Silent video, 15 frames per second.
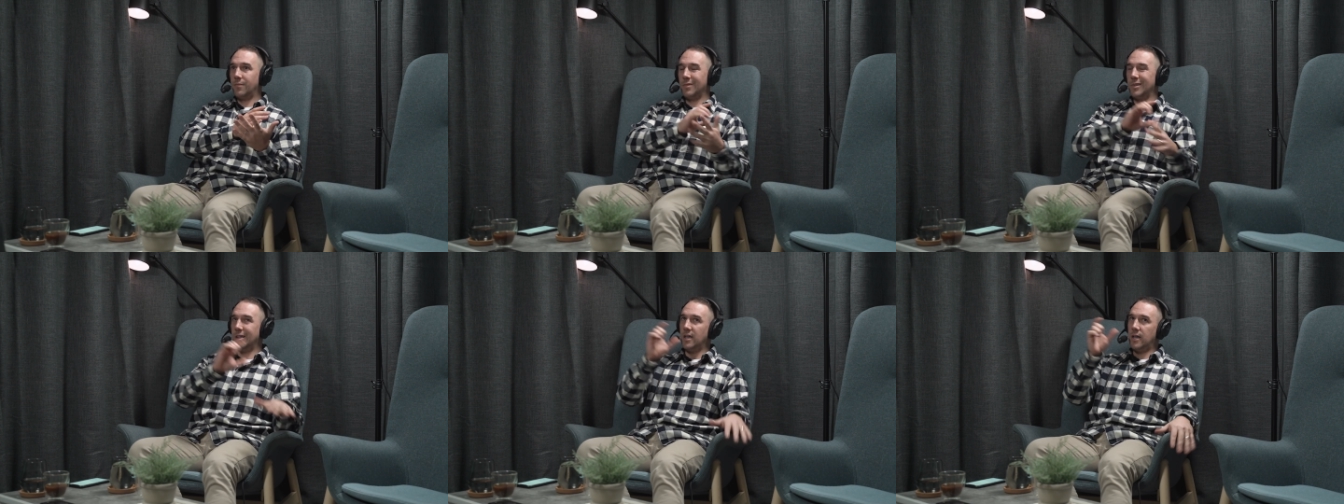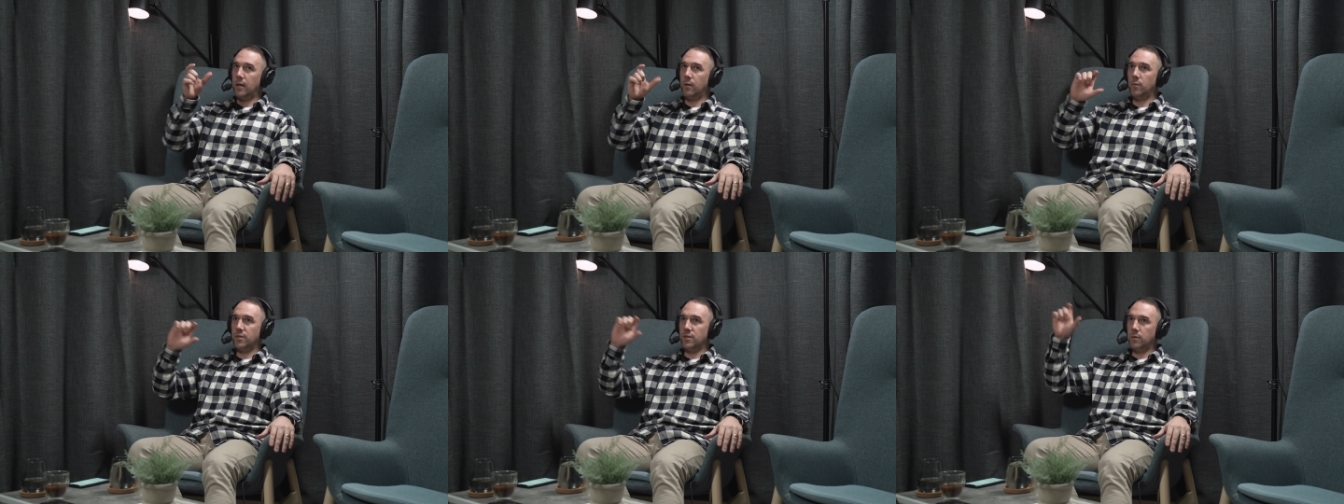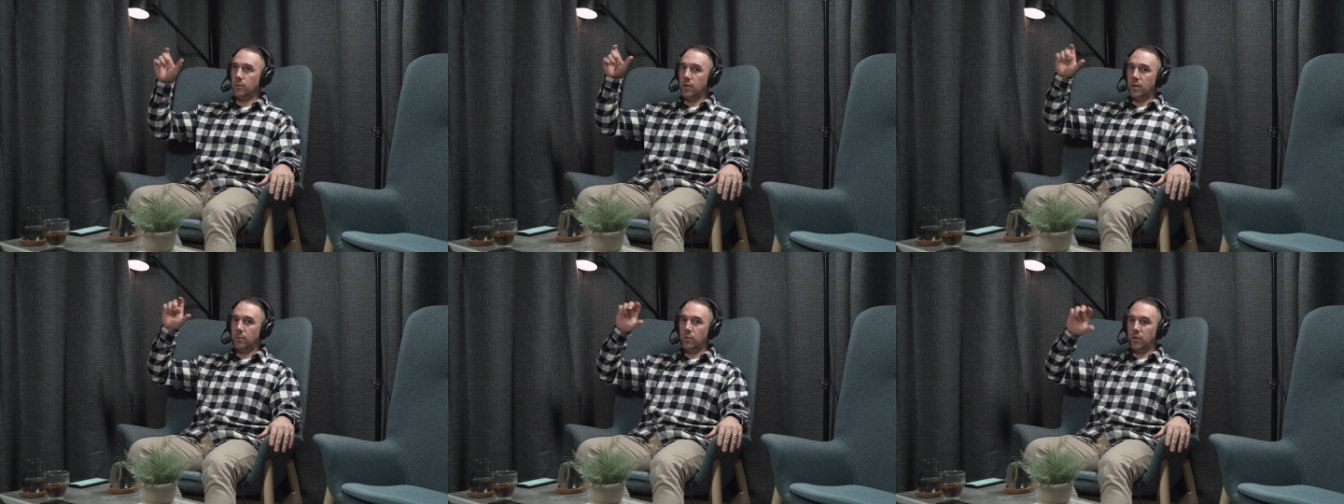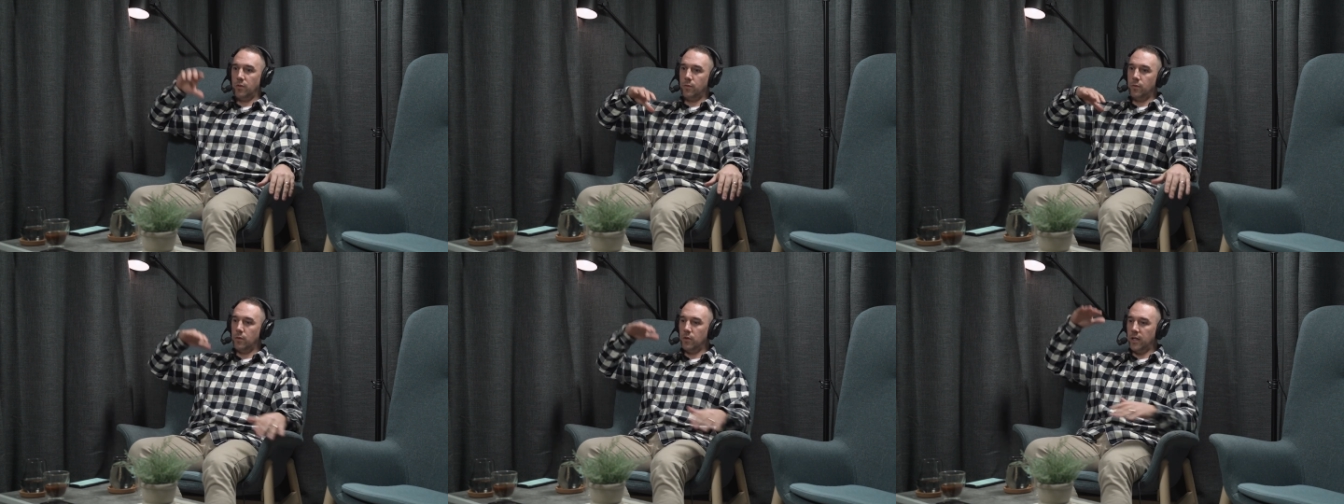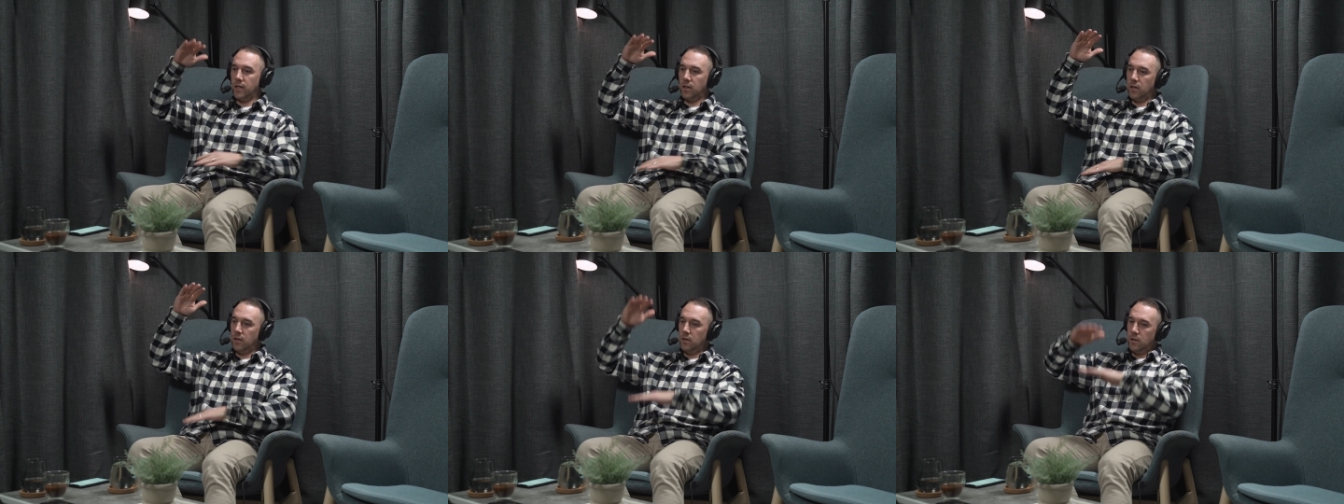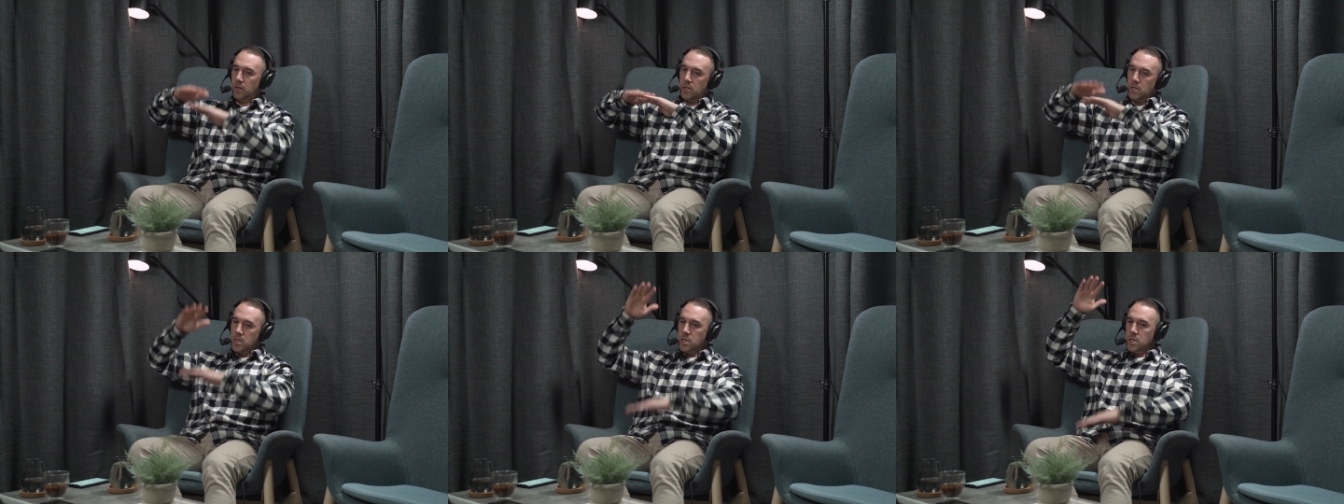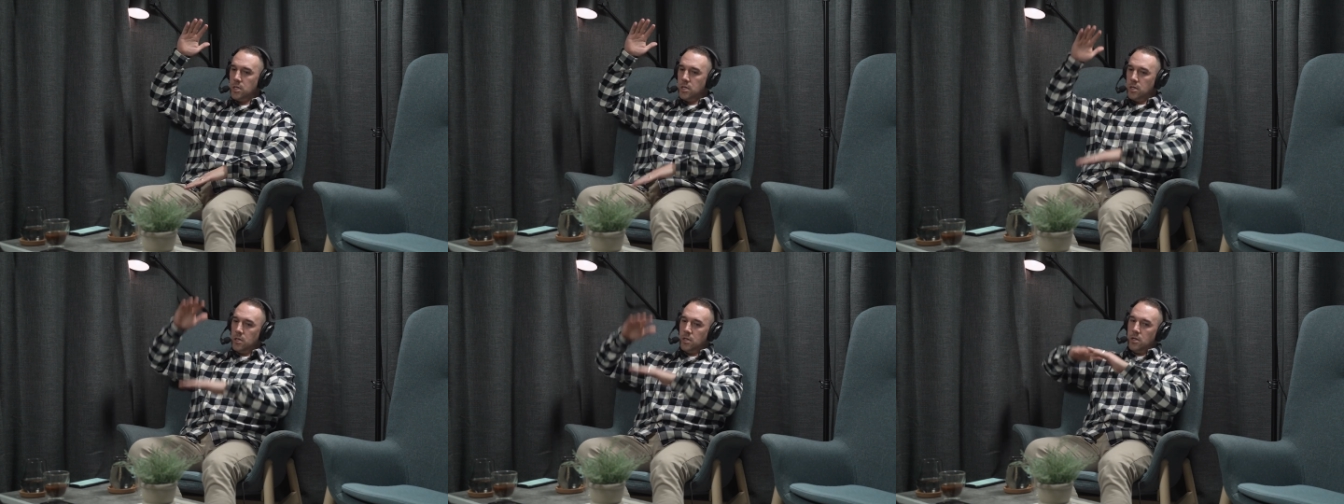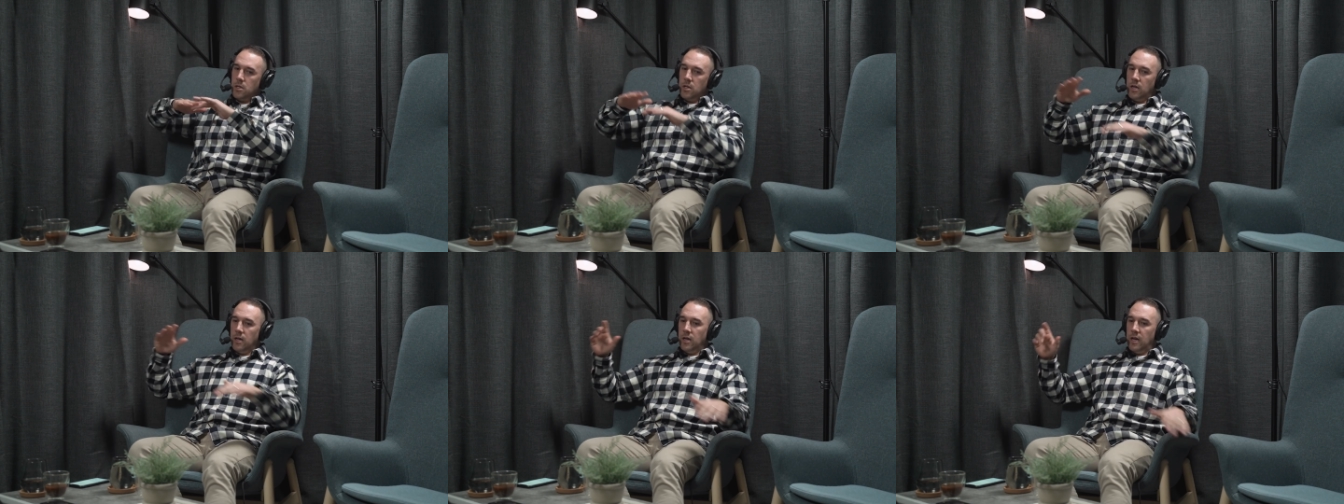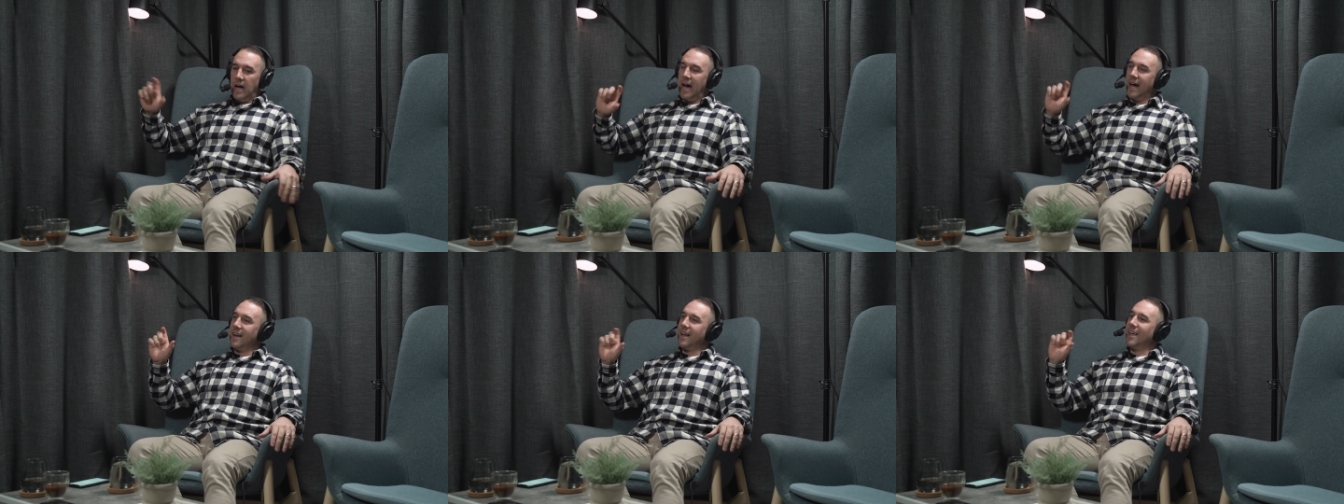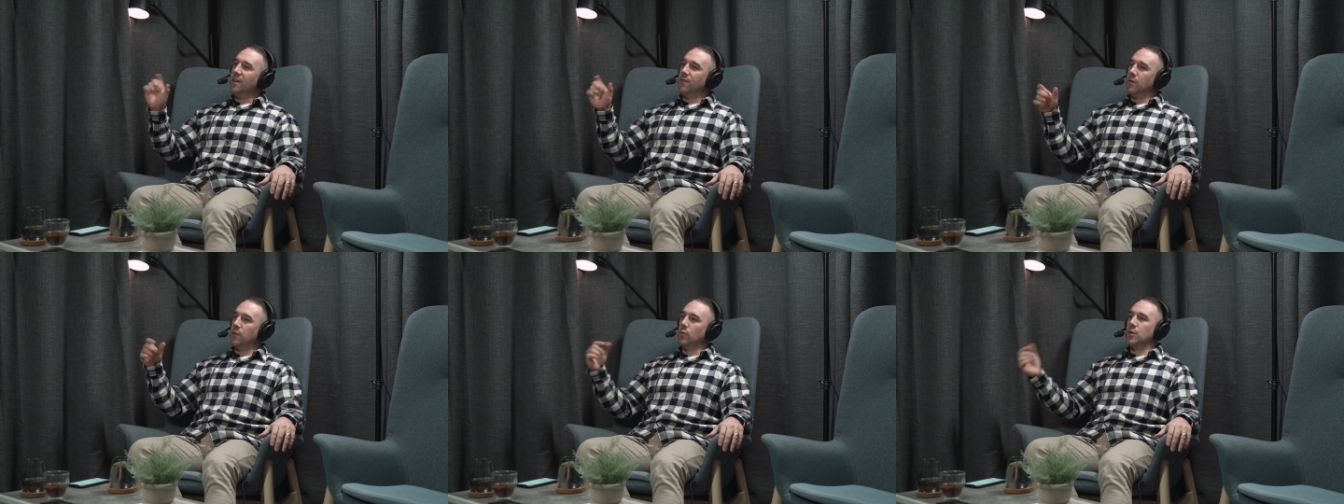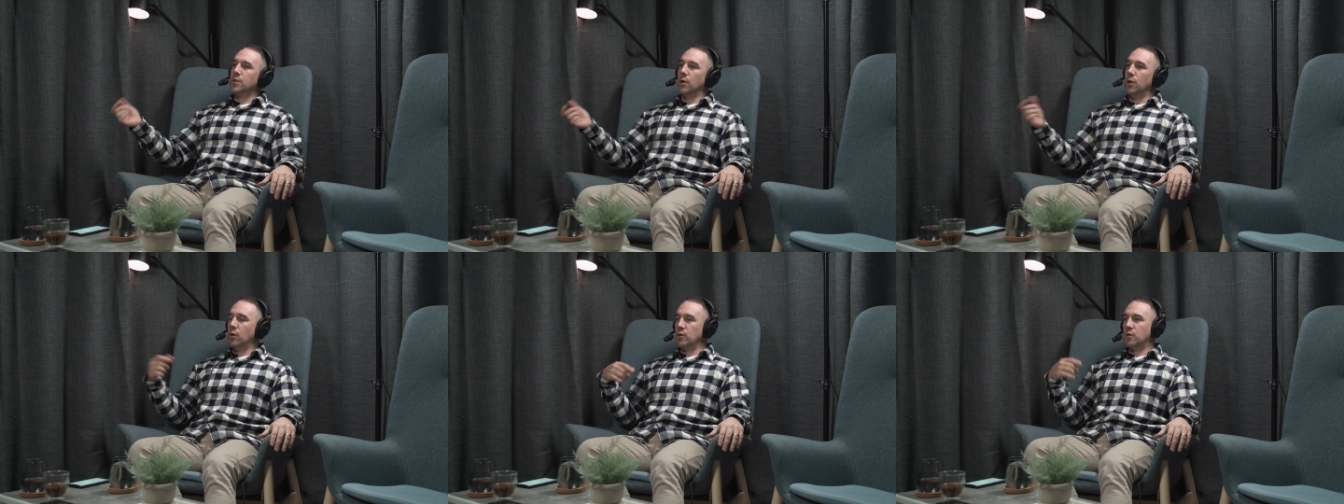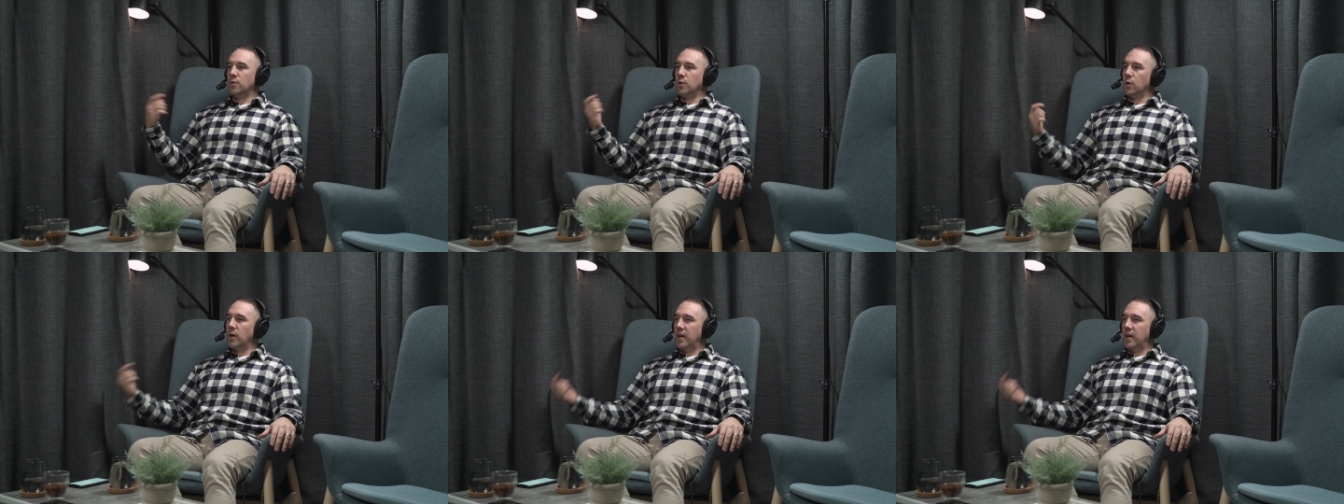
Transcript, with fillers: uh, what's the word I'm looking for like uneven returns for your